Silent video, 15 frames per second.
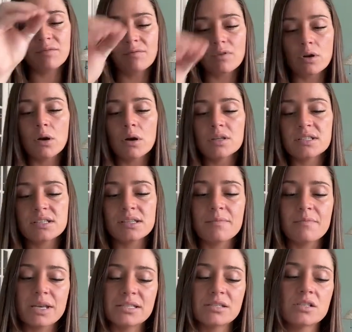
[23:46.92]
in regards to the
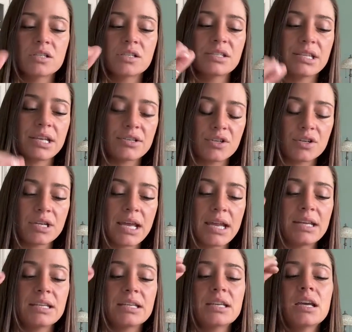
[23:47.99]
messages that you're
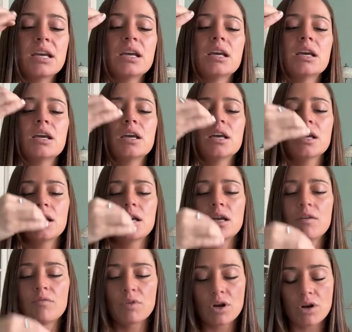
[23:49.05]
getting
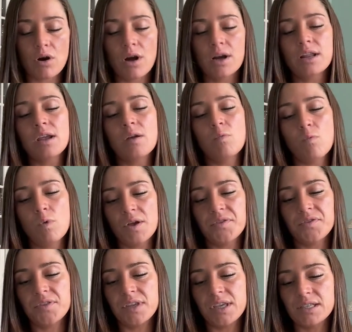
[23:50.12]
regarding
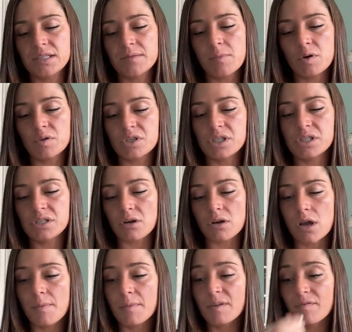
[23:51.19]
what these emotions are
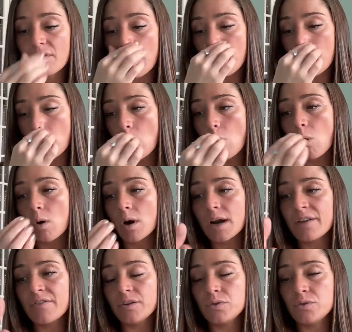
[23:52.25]
coming from. Or
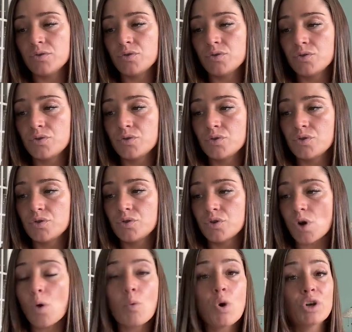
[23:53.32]
if you
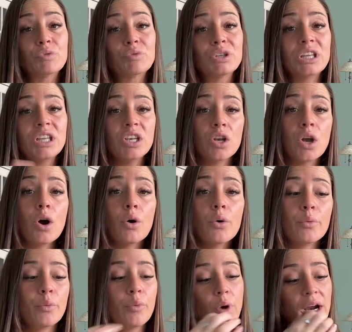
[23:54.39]
don't want to really know
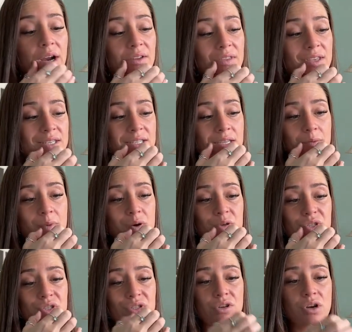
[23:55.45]
where these
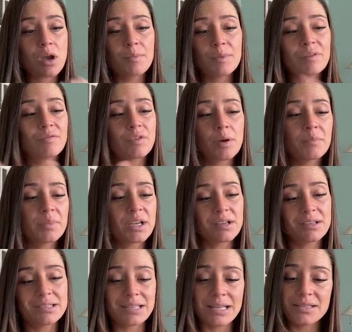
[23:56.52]
emotions are coming from,
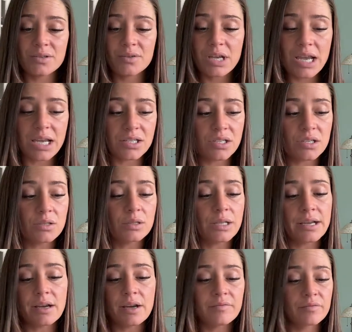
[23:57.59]
because that's okay too.
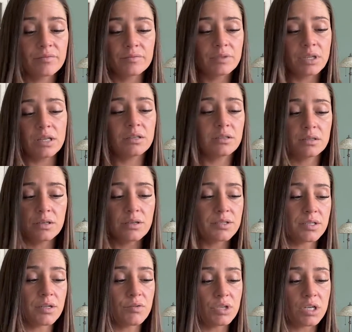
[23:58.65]
Like, God, like
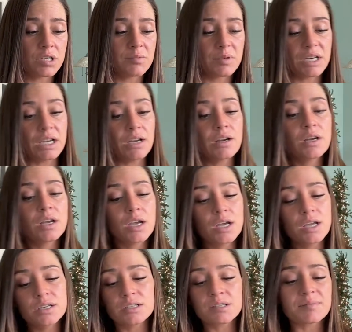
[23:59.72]
there's no judgment here.
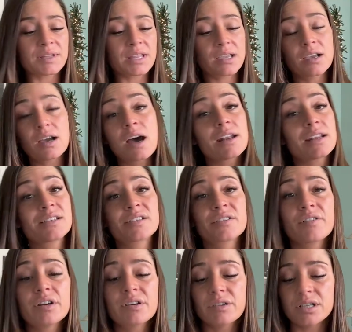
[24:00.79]
Just be like, God, I
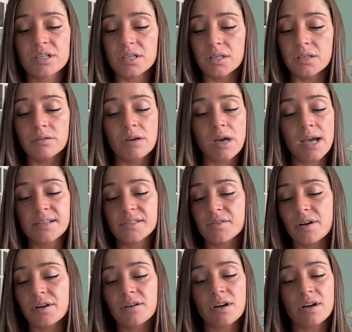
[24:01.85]
surrender it to you. I
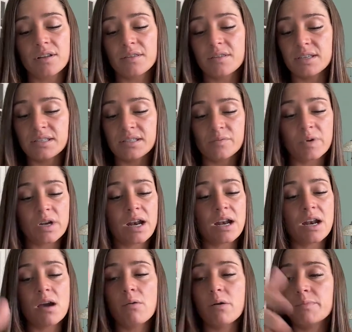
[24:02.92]
surrender it. This is what I
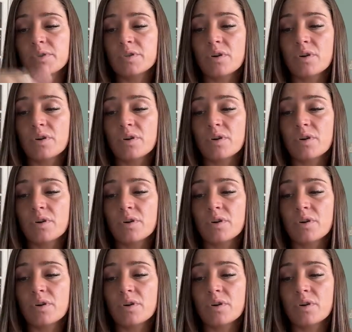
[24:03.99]
know. I'm